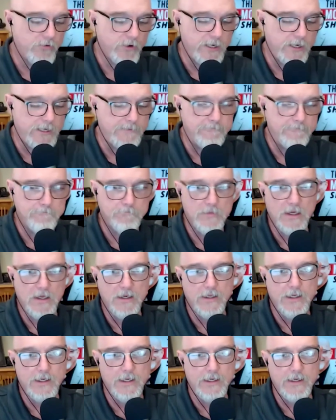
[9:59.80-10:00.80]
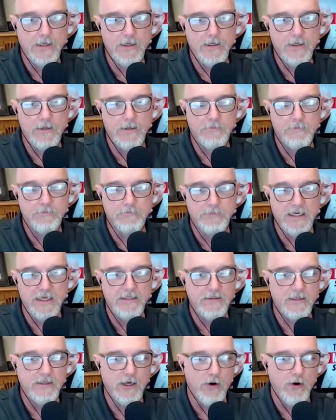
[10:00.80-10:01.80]
agree.
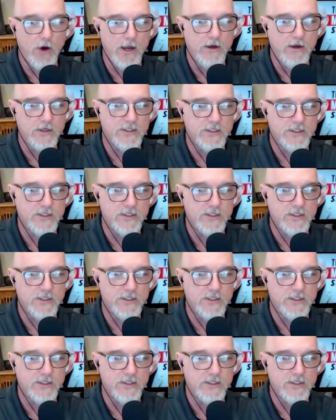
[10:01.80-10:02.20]
But, you know, I